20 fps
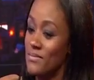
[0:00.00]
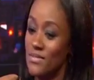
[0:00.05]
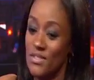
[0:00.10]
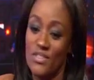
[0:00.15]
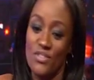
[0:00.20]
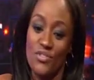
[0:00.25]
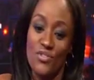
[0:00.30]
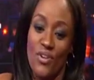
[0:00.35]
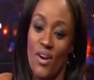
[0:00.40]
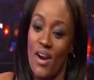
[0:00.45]

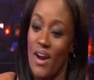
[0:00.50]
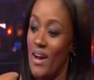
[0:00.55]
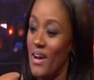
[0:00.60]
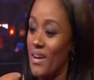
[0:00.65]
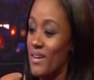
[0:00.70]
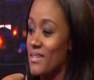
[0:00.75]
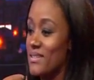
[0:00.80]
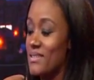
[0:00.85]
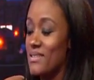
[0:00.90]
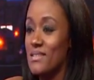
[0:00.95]
the
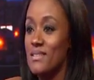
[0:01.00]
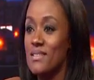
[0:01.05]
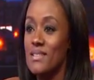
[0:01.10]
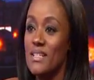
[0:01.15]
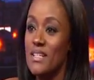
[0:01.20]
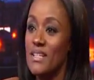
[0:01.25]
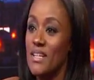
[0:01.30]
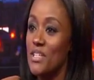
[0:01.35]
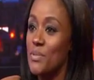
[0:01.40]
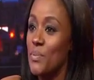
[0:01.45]
drugs,
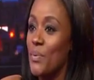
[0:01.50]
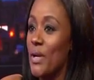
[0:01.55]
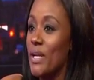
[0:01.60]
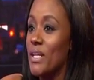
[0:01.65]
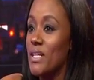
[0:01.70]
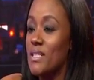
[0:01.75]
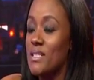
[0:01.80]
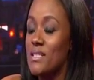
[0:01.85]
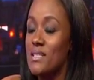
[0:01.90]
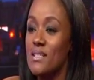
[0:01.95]
teenage
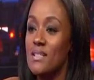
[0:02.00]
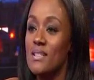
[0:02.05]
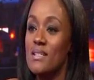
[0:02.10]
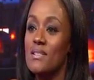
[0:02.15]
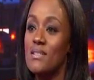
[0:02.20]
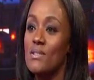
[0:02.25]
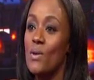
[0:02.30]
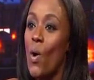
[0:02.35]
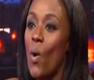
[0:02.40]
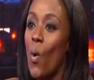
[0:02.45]

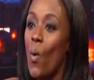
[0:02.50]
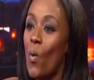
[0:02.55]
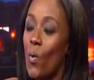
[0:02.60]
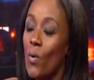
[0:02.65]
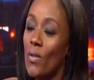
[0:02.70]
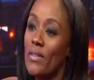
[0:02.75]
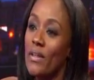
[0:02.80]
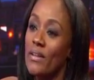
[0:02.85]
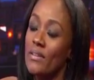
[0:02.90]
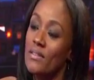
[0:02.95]
pregnancies,
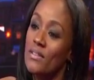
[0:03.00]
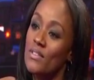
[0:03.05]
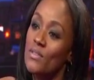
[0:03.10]
all that.